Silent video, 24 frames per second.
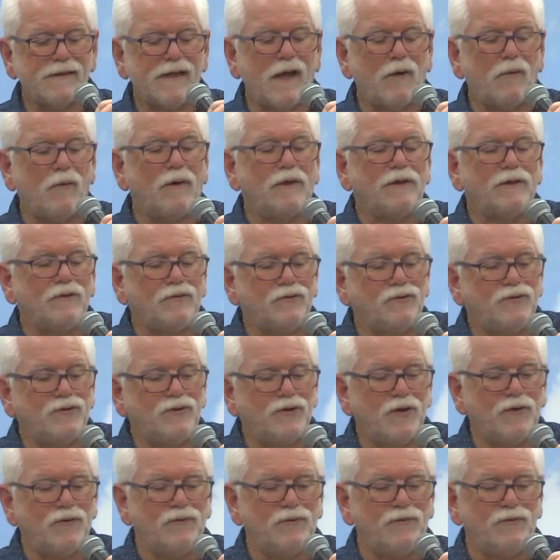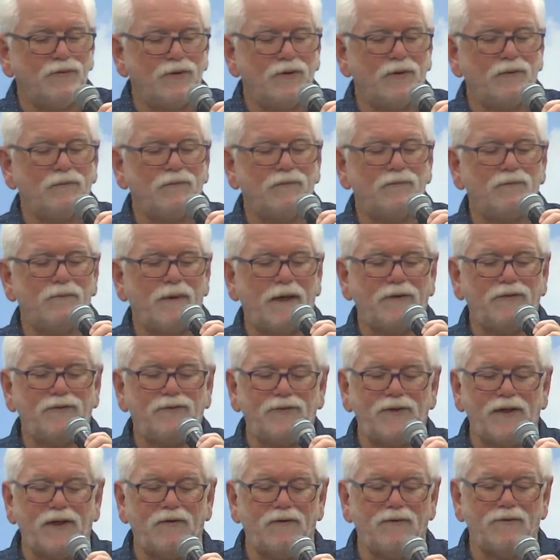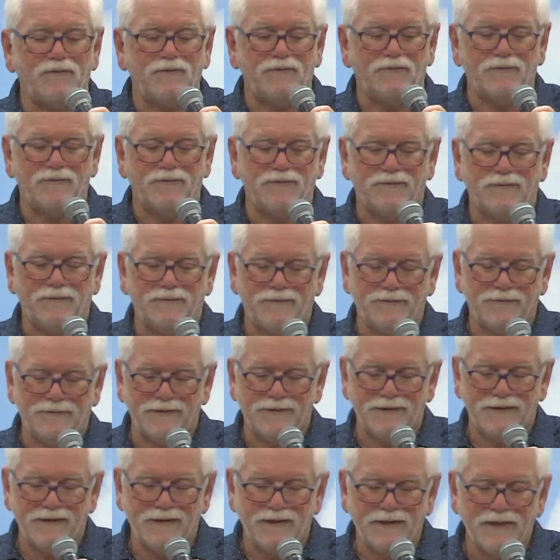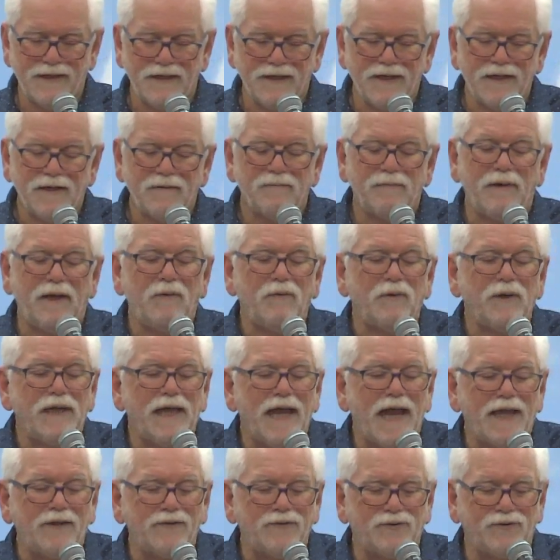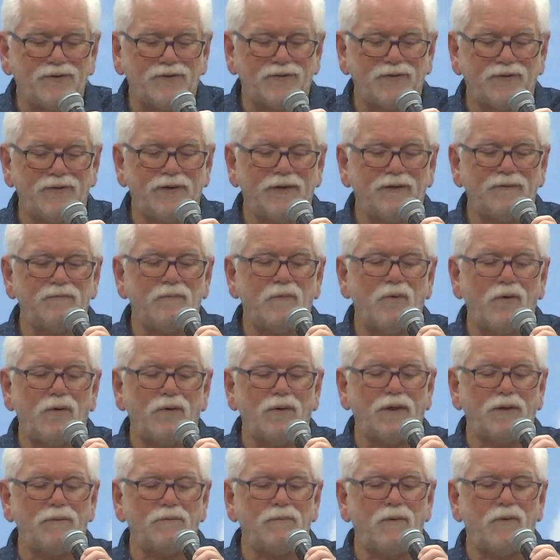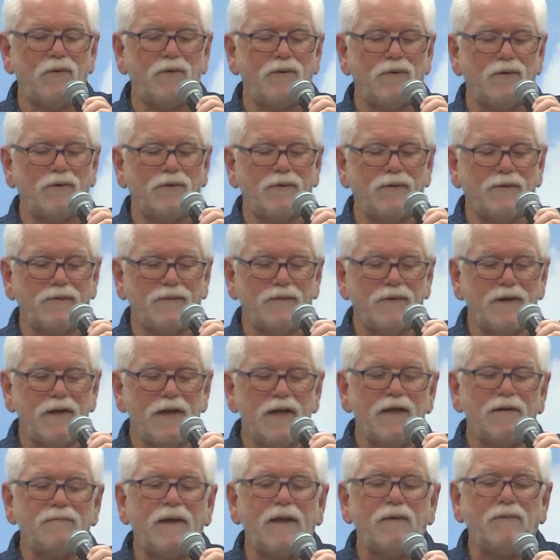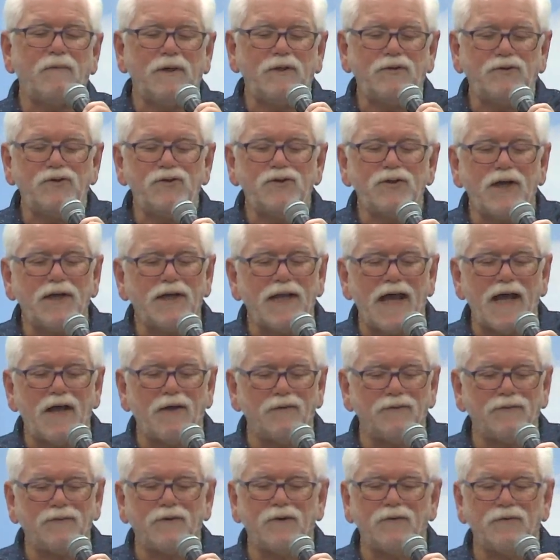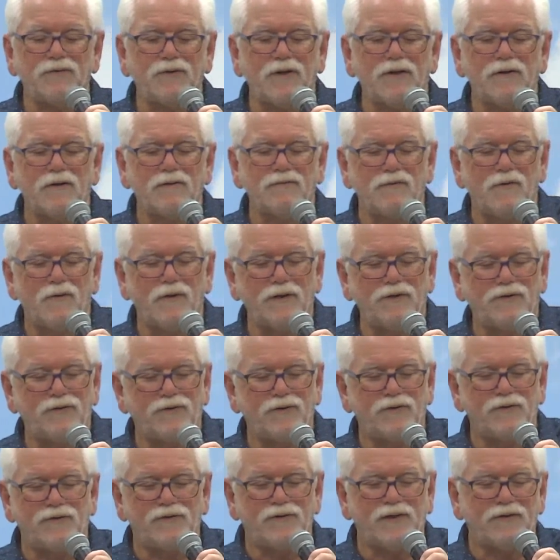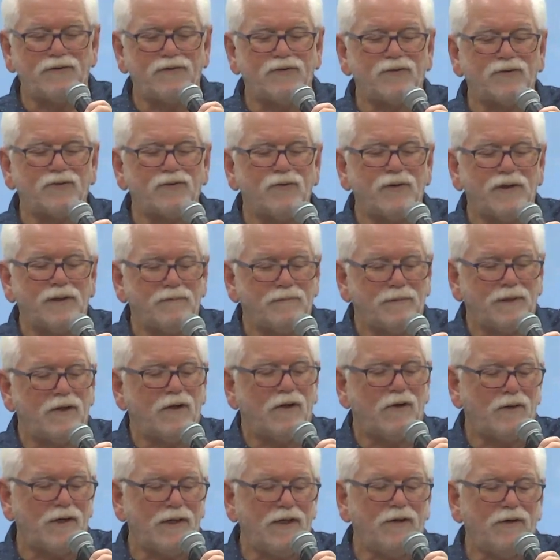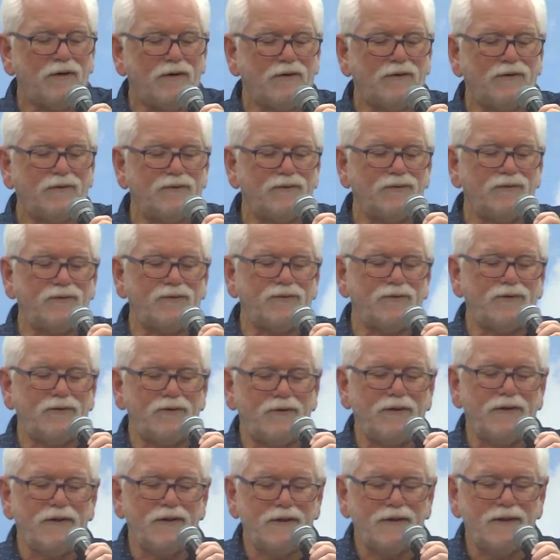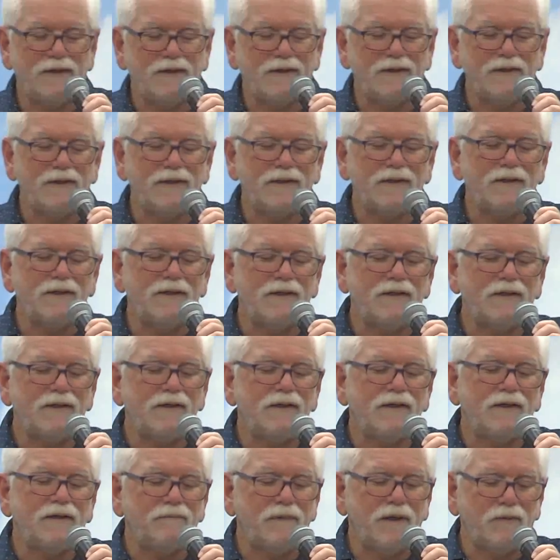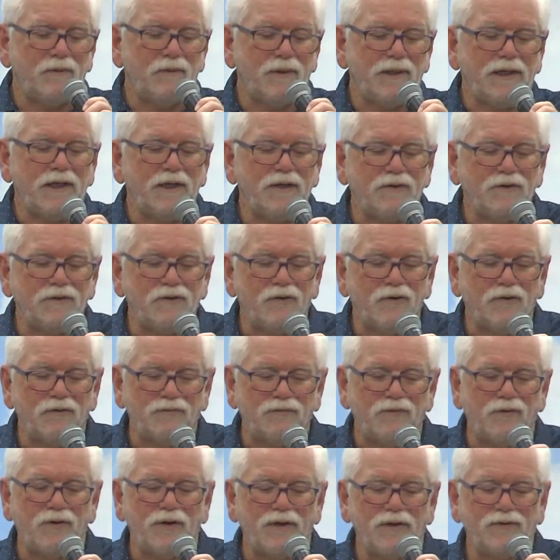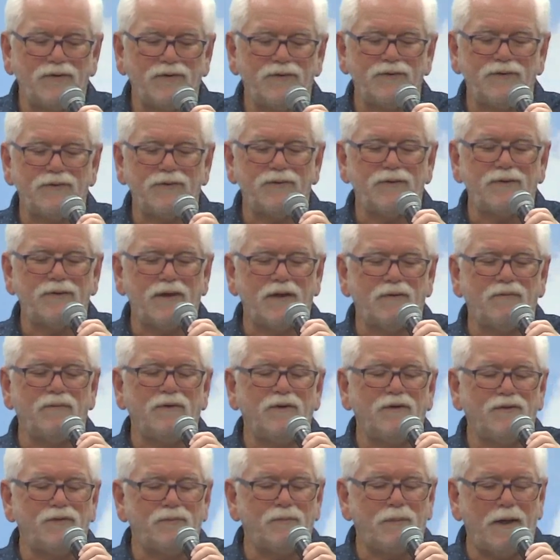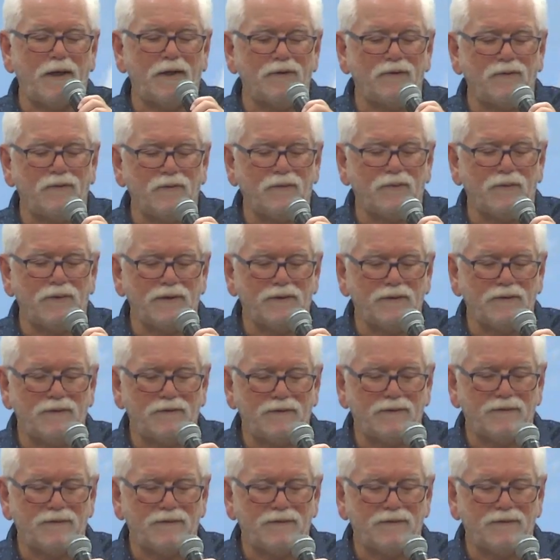I want to show you myself. May we answer it more and more. May we shut out those other voices that scream in our ears. May we hear your voice and respond to it.